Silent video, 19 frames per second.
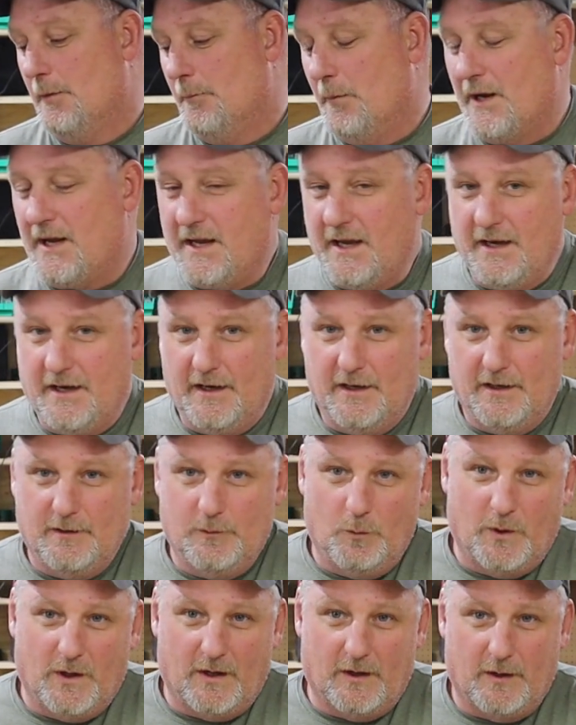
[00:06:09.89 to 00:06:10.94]

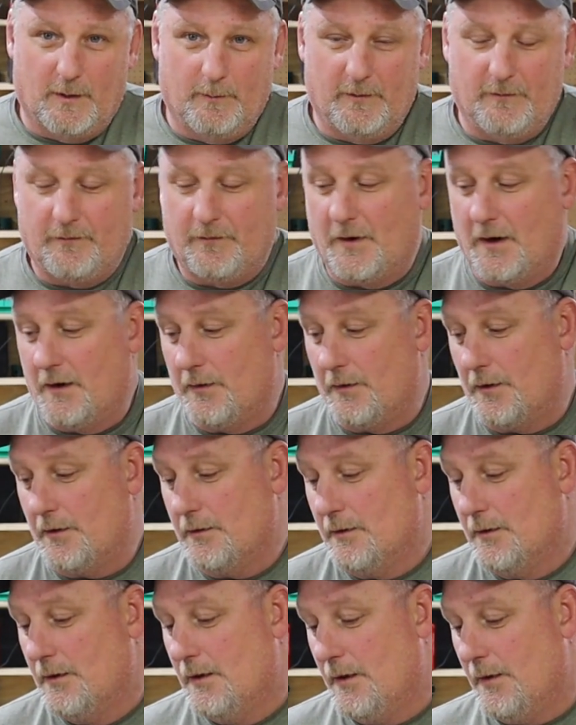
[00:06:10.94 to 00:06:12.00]
Makita went a little bit farther.
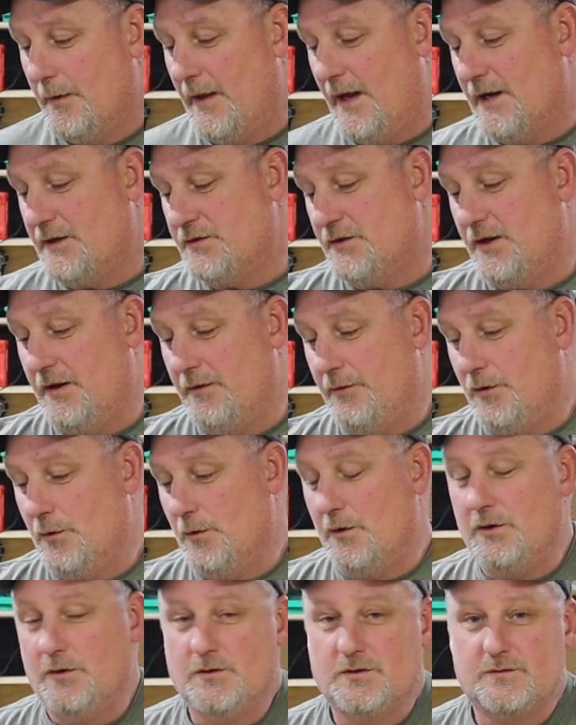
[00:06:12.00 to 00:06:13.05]
They actually give
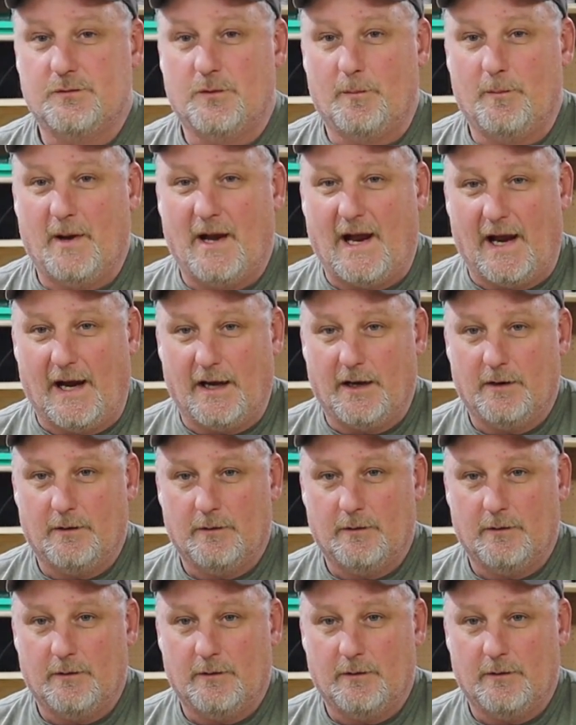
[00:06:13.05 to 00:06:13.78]
you a useful bag.